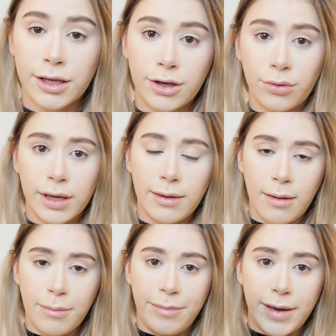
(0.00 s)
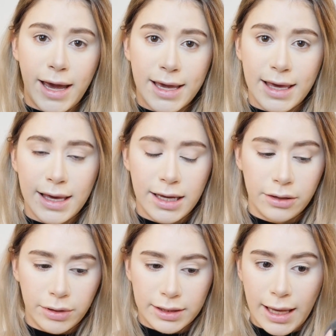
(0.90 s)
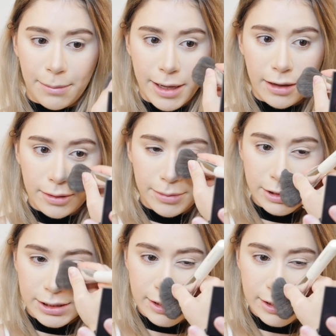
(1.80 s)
Going back in with that powder brush,